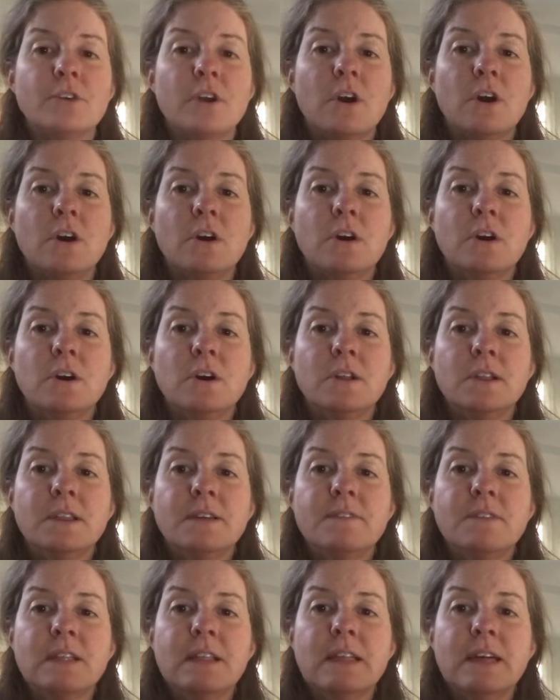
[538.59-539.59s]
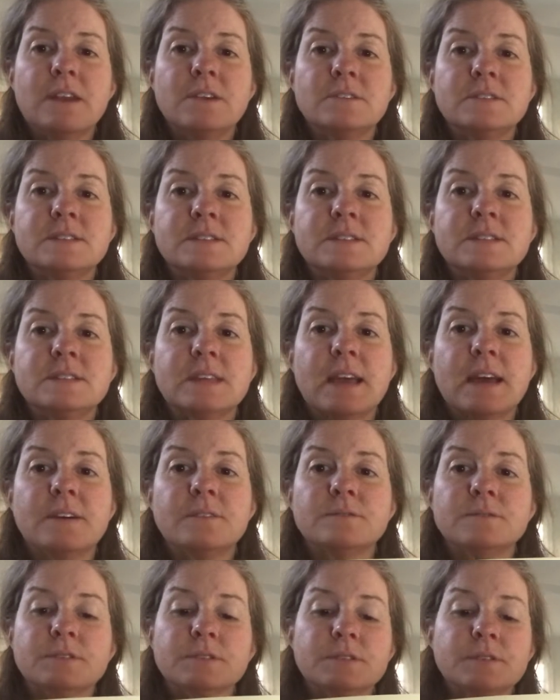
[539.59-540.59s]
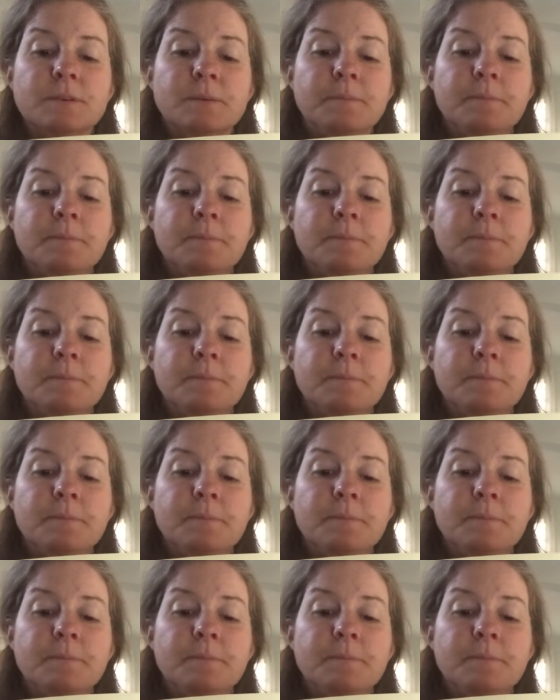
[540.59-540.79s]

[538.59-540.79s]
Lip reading: all of the letters and sounds.